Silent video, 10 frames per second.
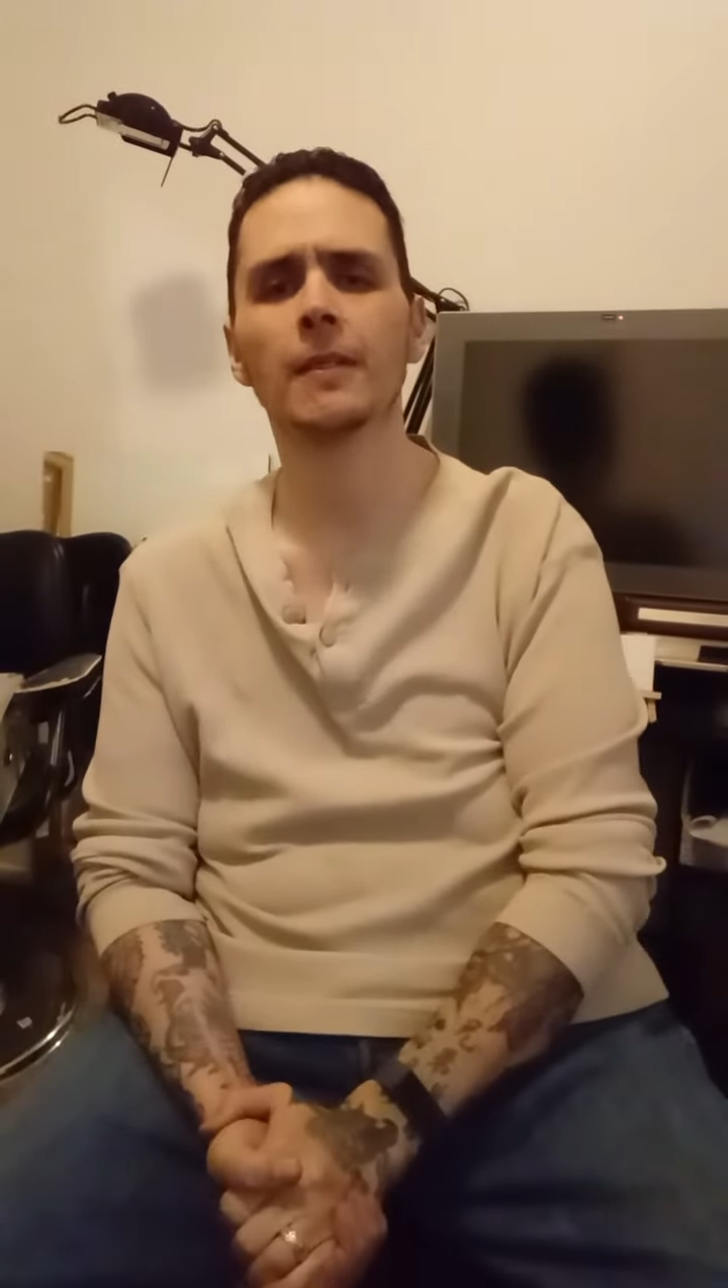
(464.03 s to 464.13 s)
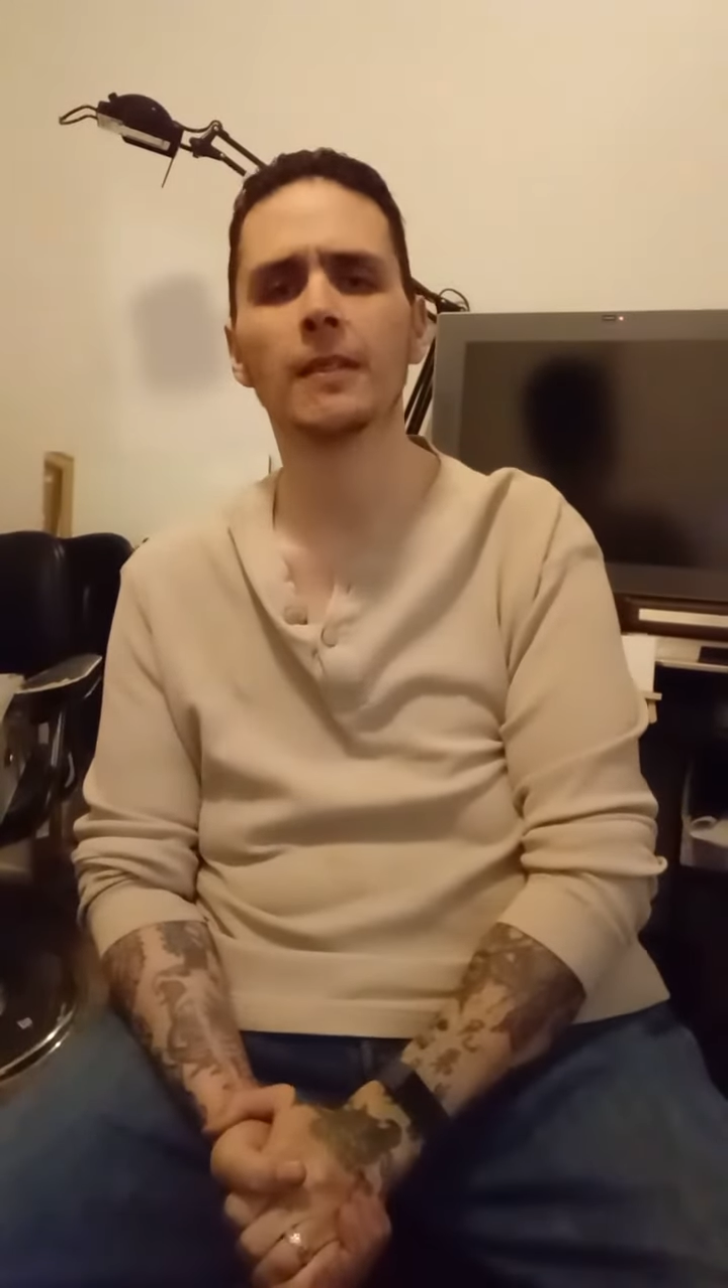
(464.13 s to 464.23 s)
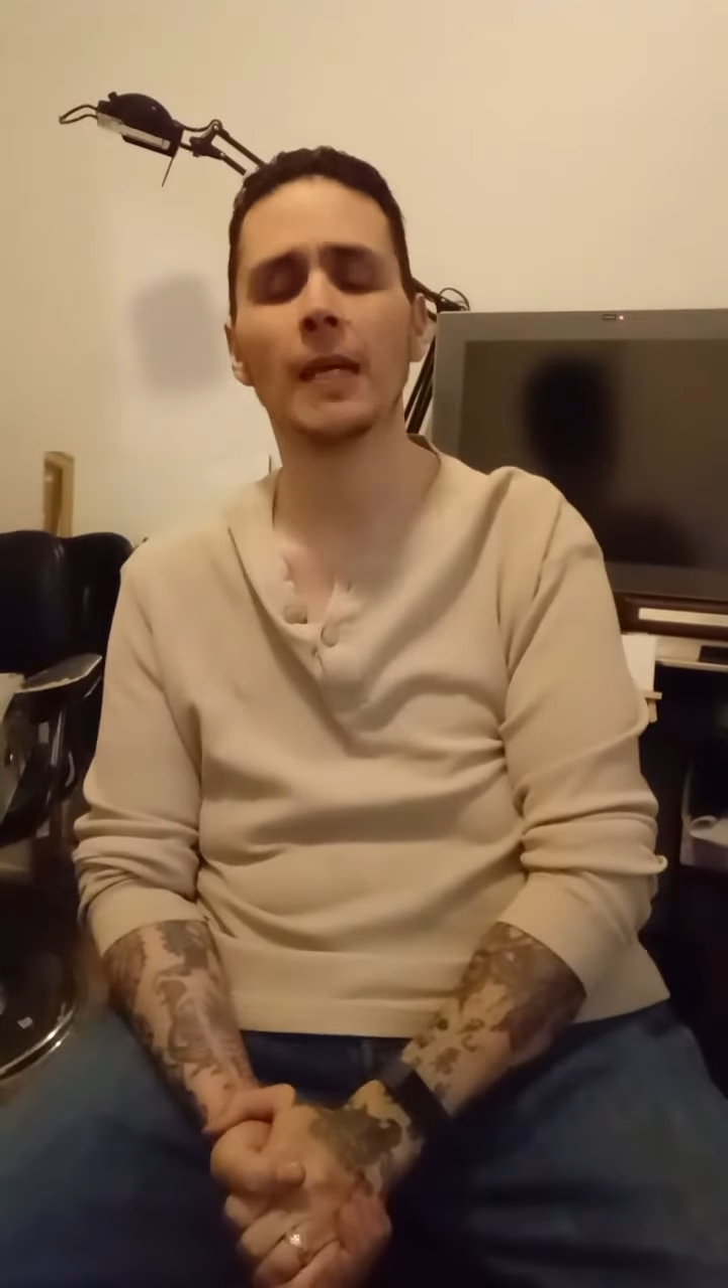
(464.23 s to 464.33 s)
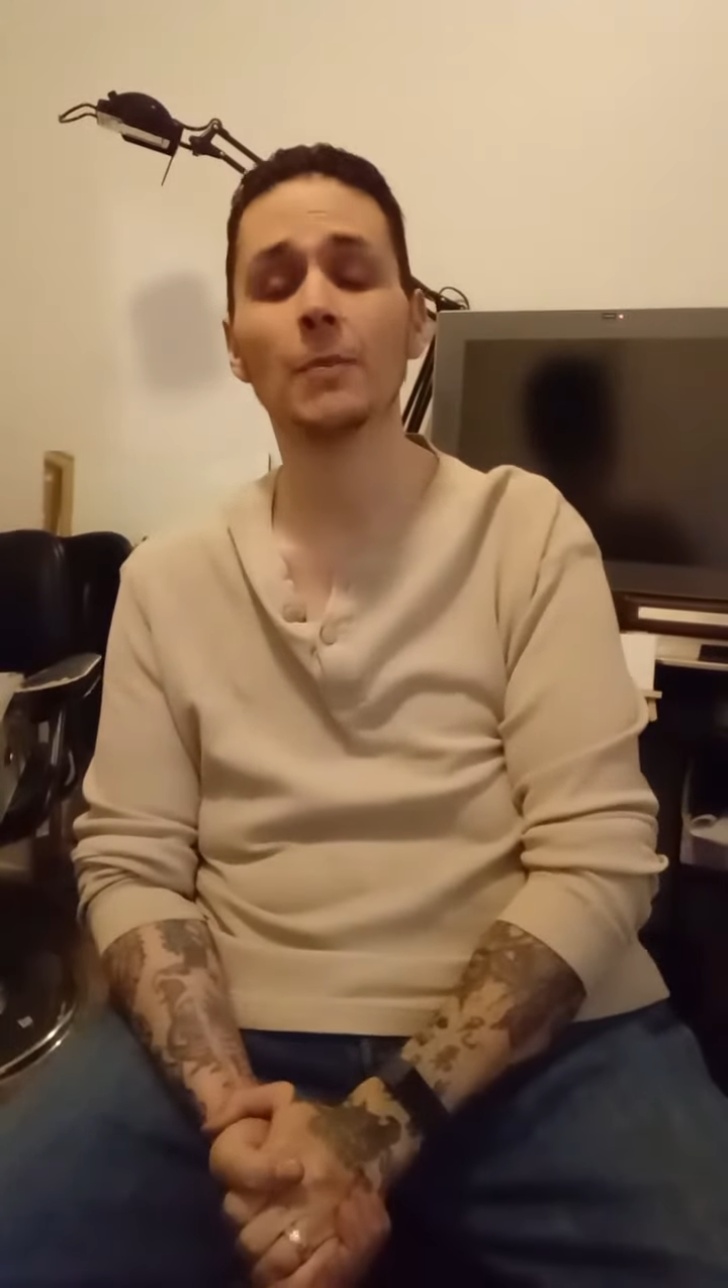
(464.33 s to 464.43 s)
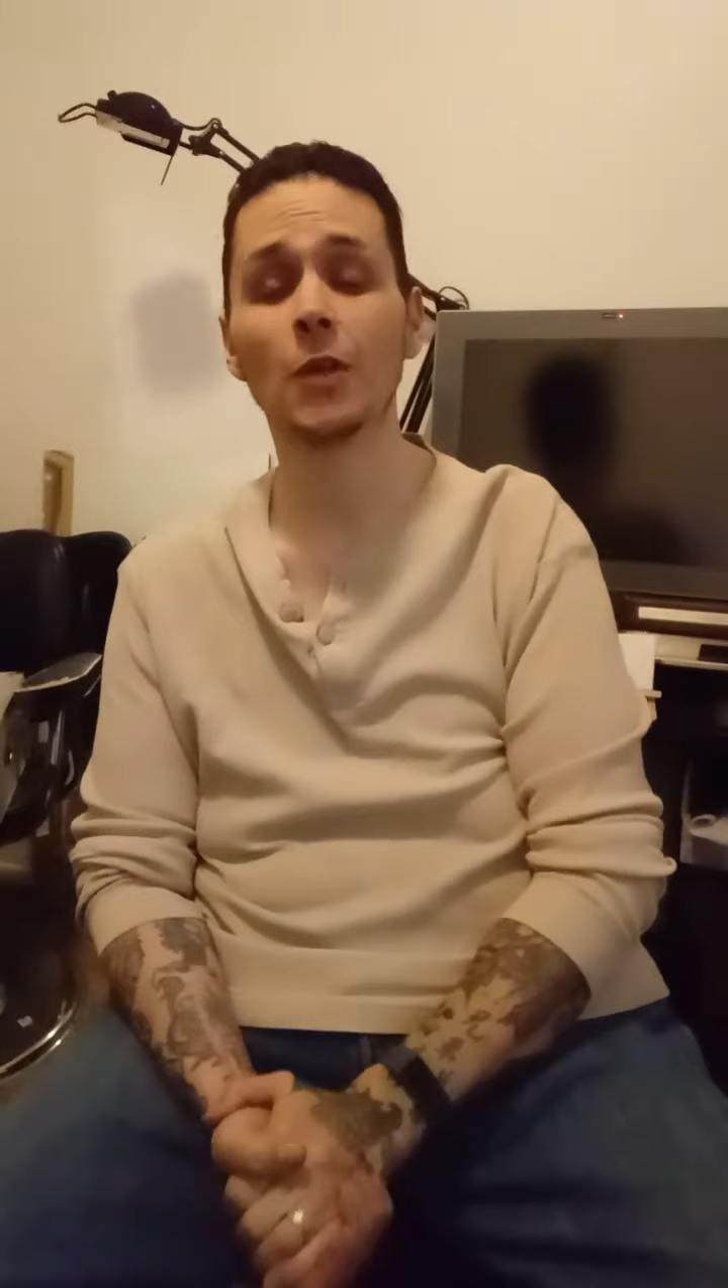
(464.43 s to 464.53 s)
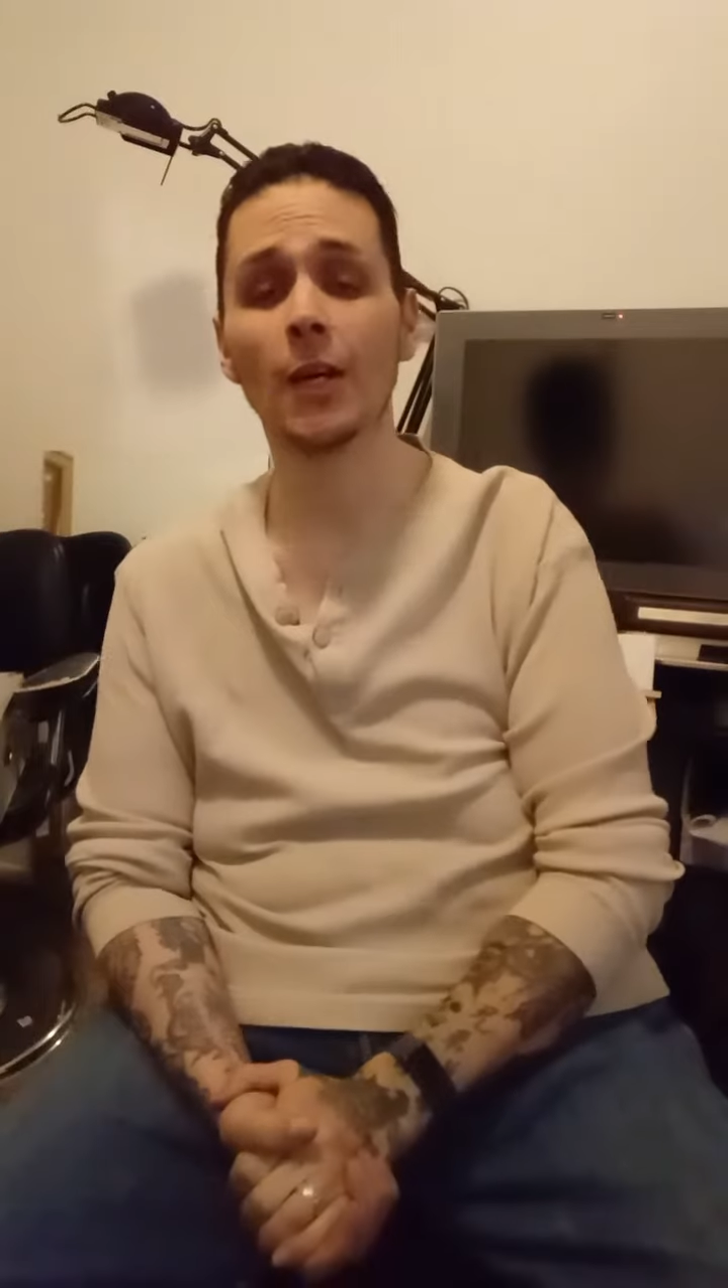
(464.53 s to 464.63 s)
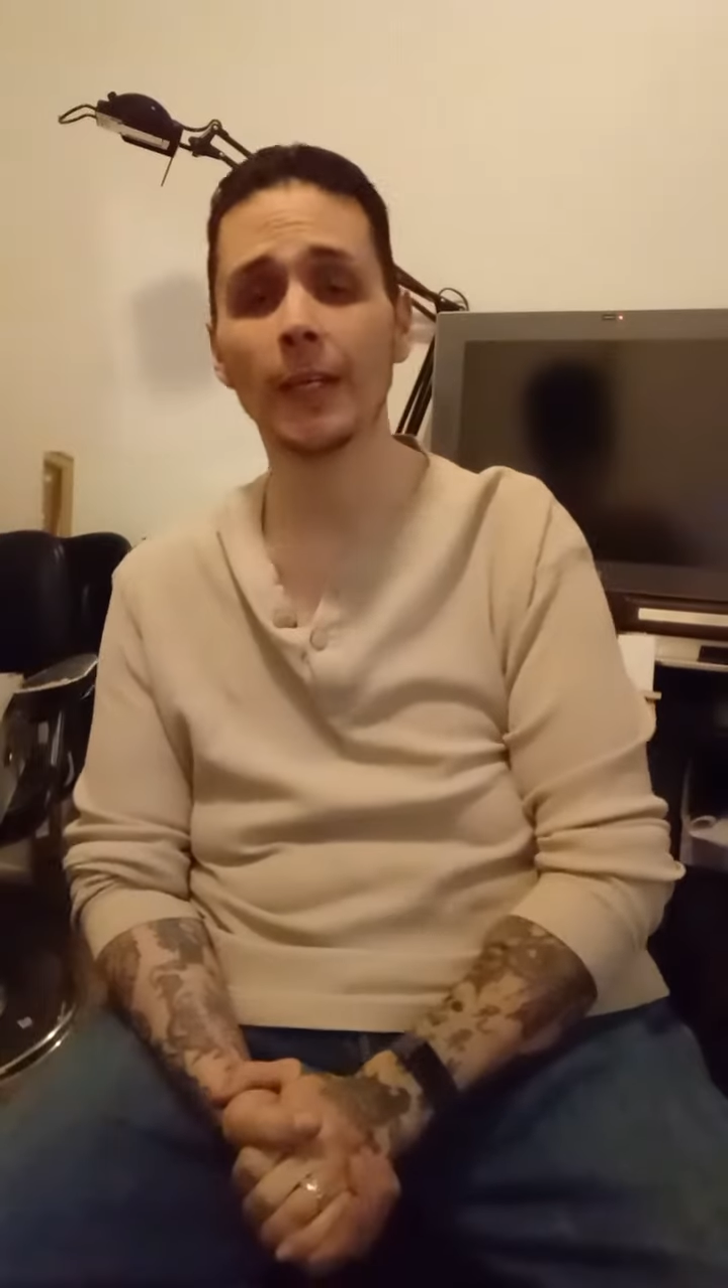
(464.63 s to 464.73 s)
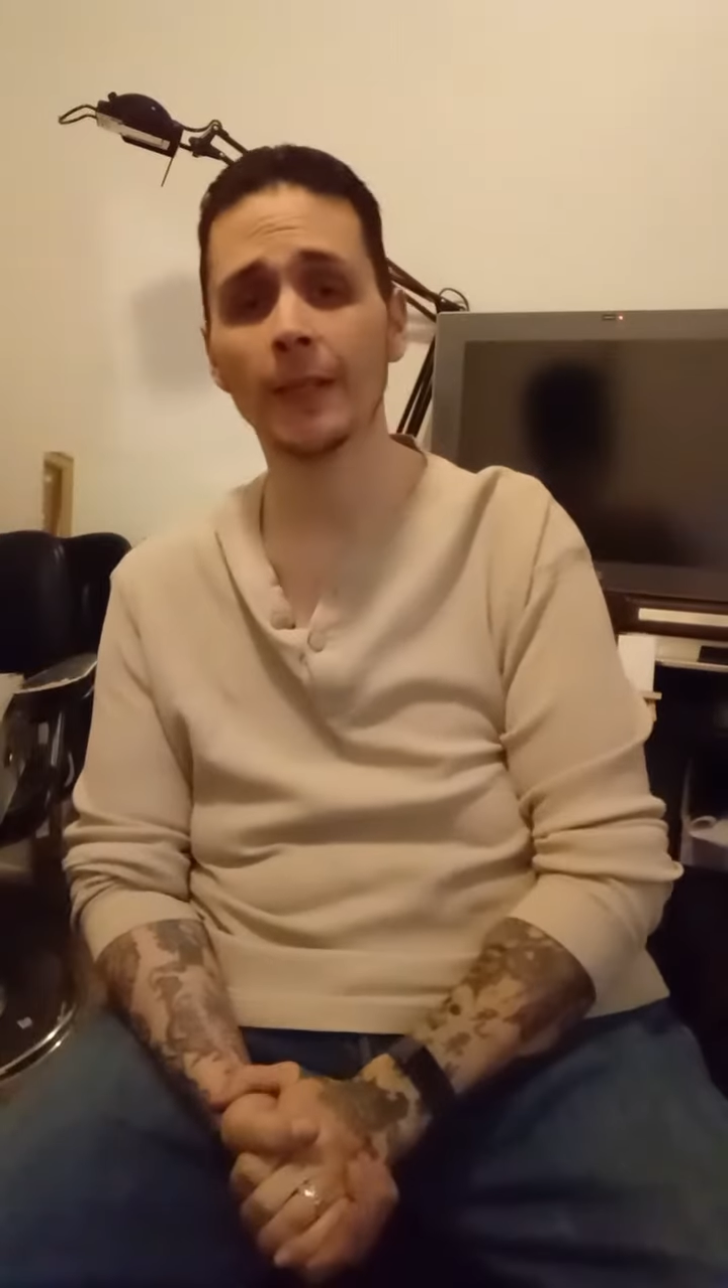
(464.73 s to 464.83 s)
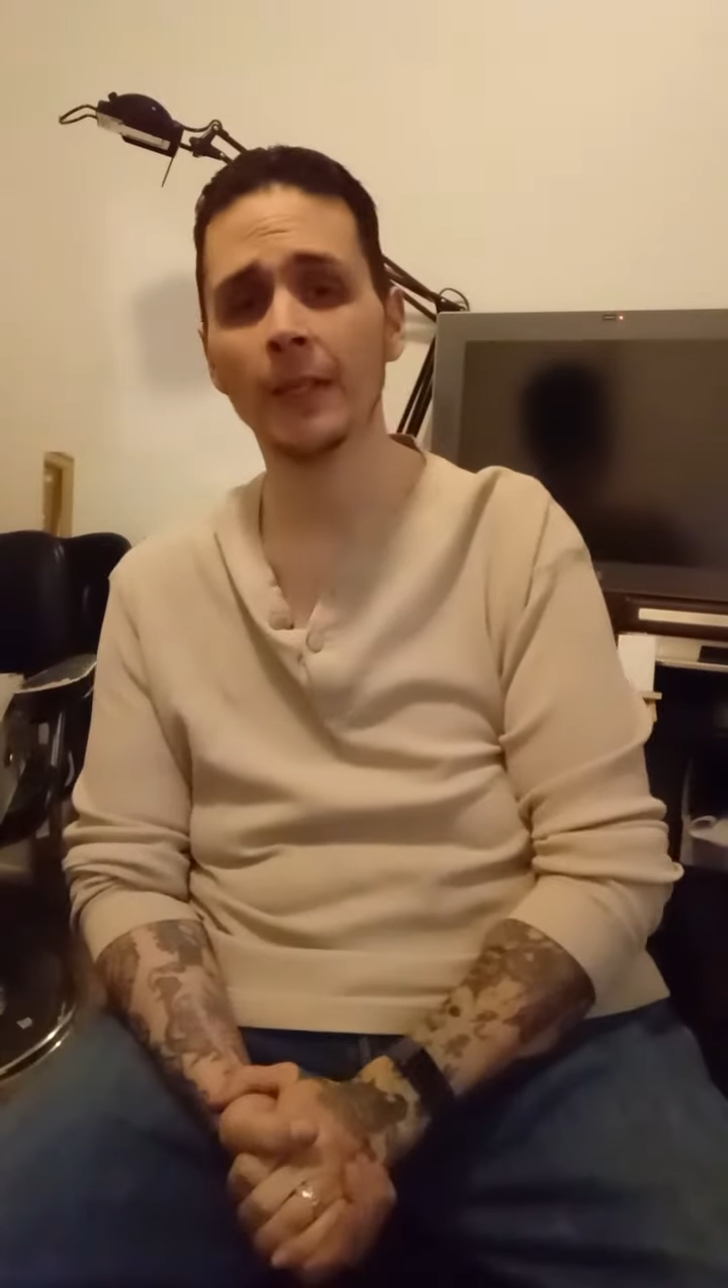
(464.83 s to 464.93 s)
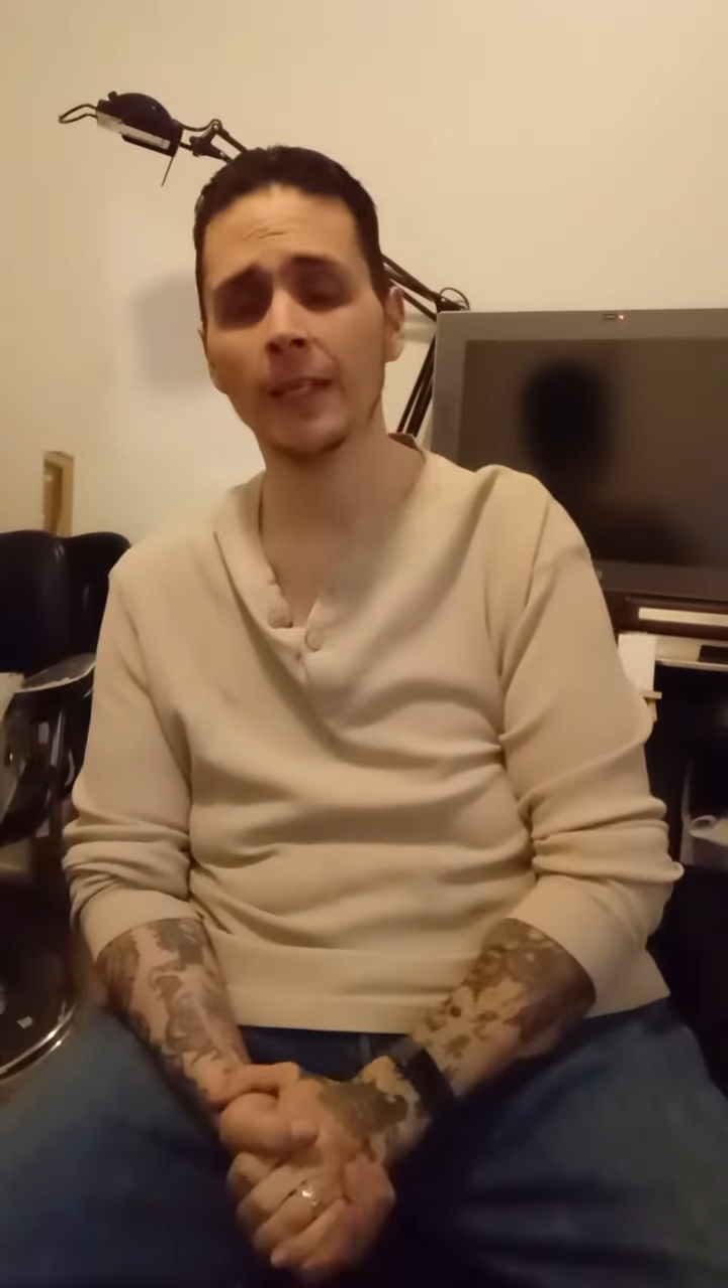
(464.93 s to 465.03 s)
type
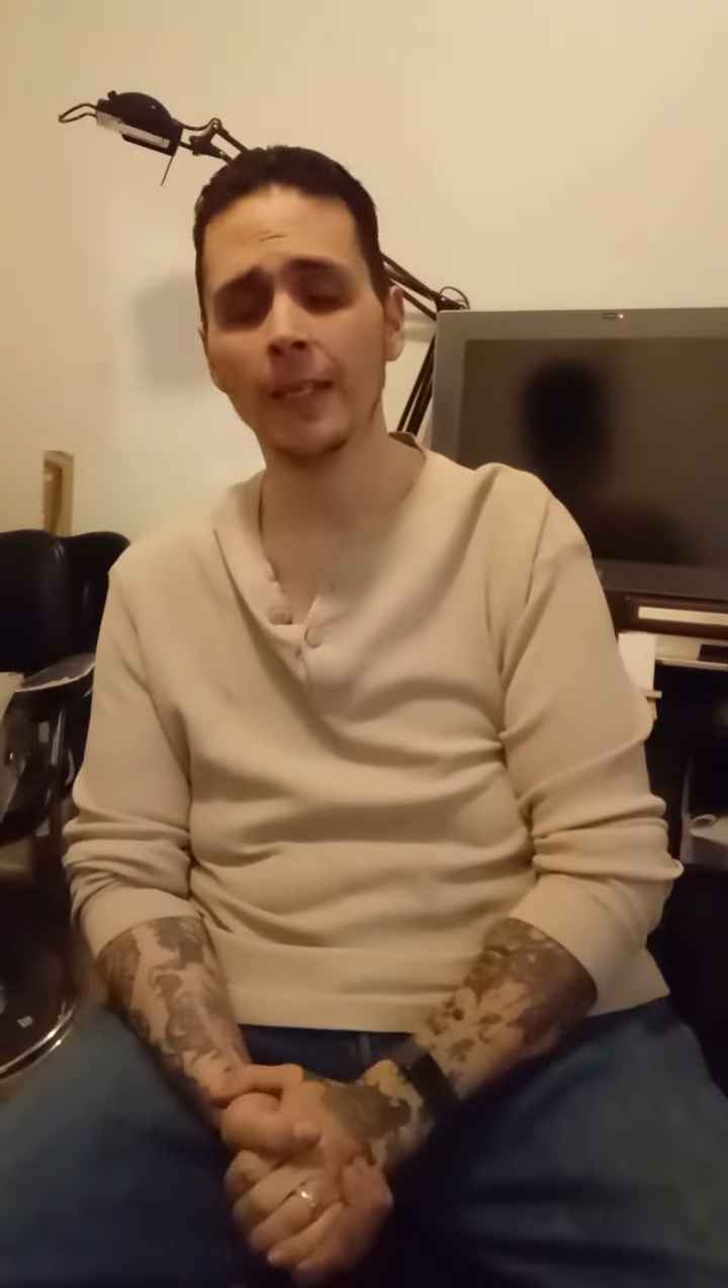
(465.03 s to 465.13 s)
drawing.